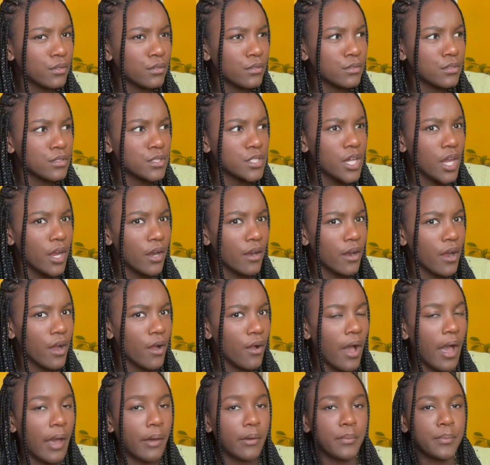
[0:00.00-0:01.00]
Tarot.
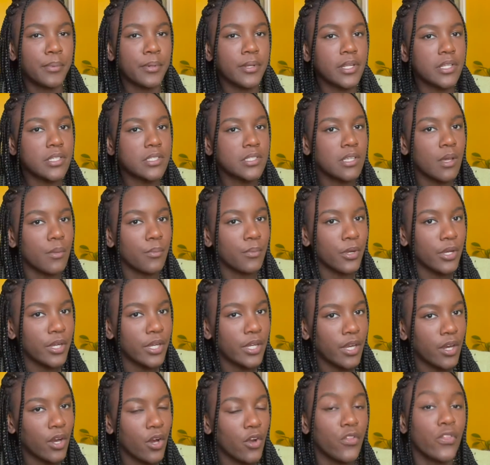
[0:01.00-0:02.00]
I will put it somewhere
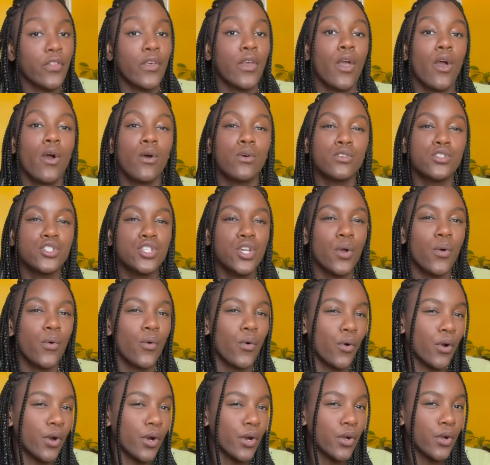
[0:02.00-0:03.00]
here. The Osho
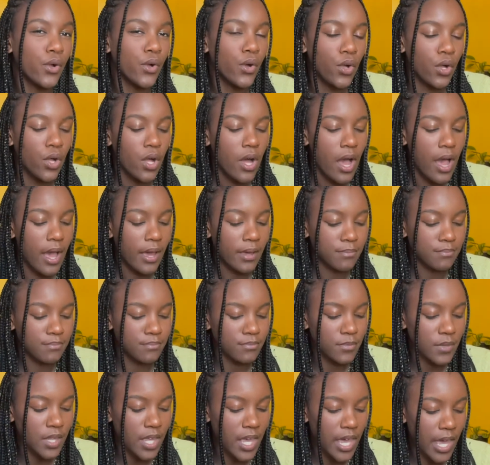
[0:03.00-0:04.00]
Oracle. I
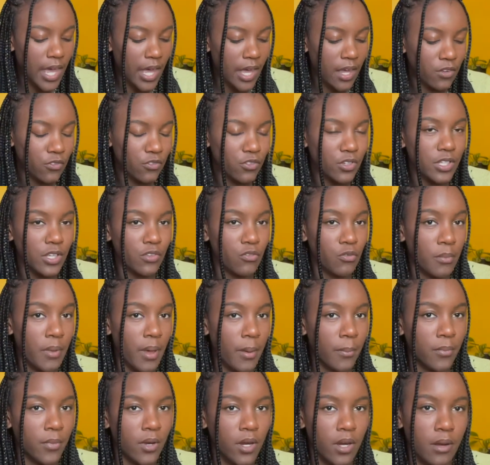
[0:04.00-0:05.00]
can't really
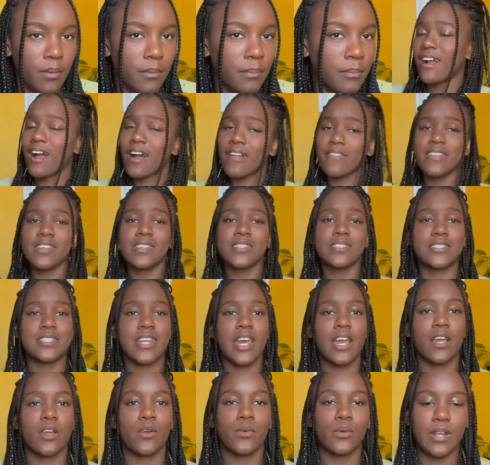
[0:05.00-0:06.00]
remember. But I got this
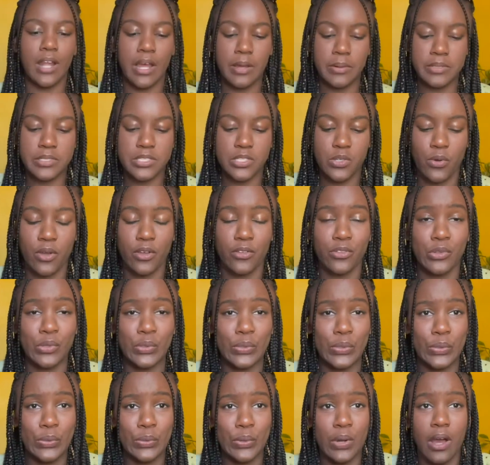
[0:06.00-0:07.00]
deck when I was going
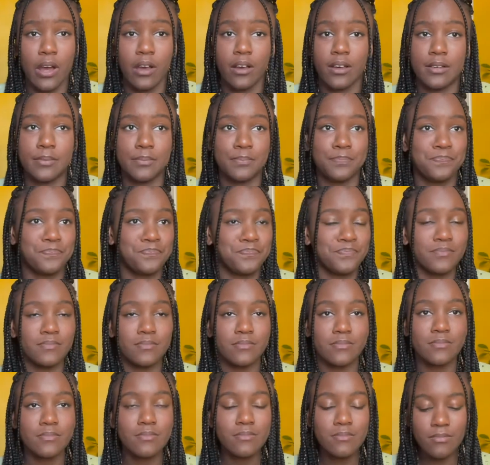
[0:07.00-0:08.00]
through a
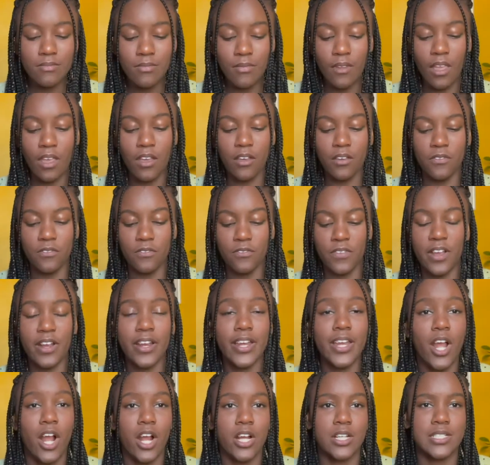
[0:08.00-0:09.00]

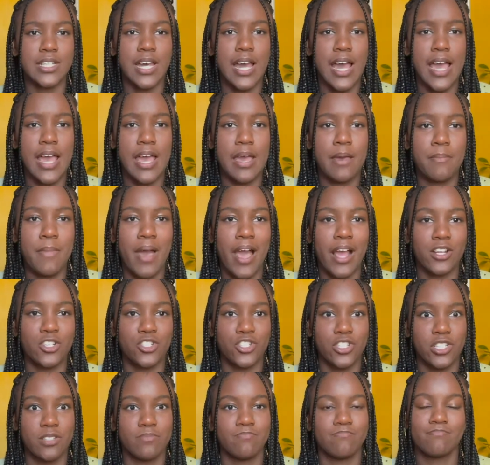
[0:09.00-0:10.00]
very hard time,
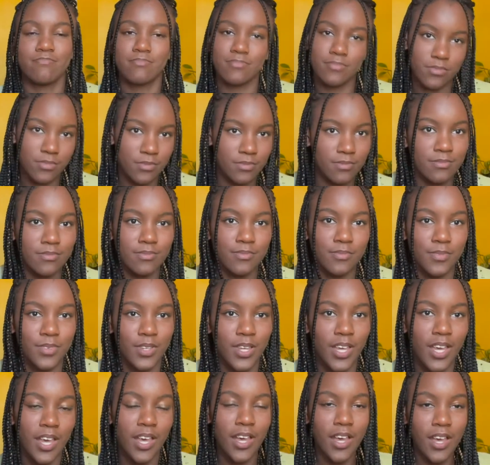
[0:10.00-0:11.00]
actually,
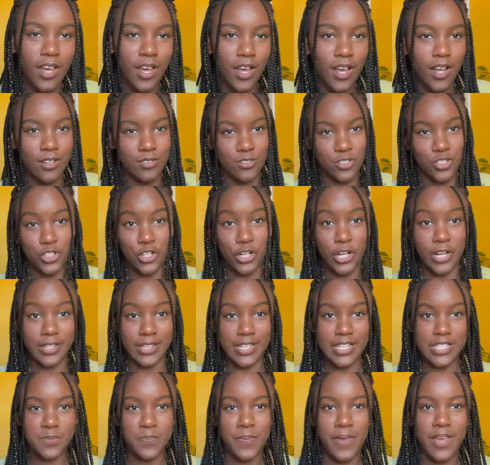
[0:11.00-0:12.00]
during
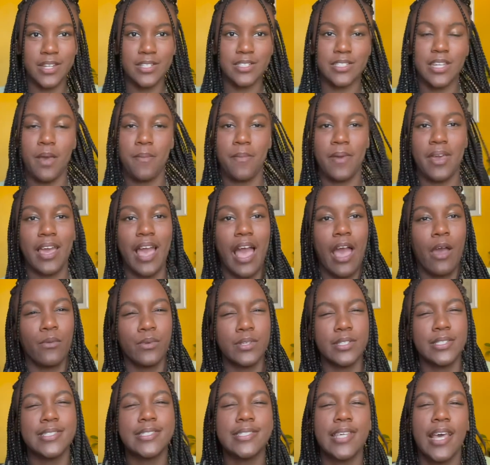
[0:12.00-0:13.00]
this pandemic. I
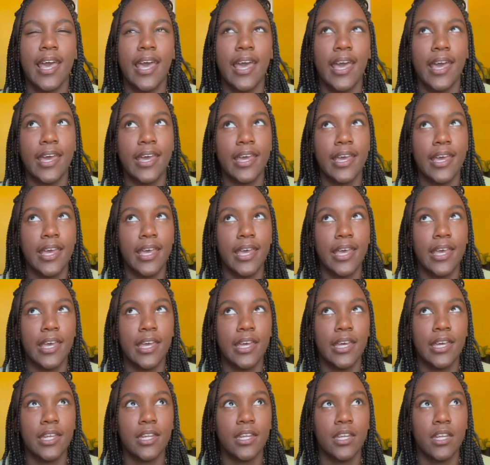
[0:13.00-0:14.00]
would say
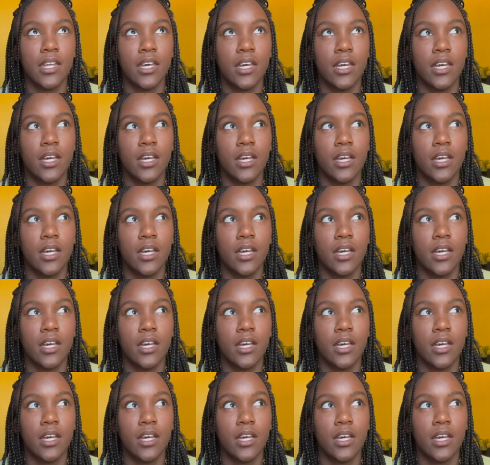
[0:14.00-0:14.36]
in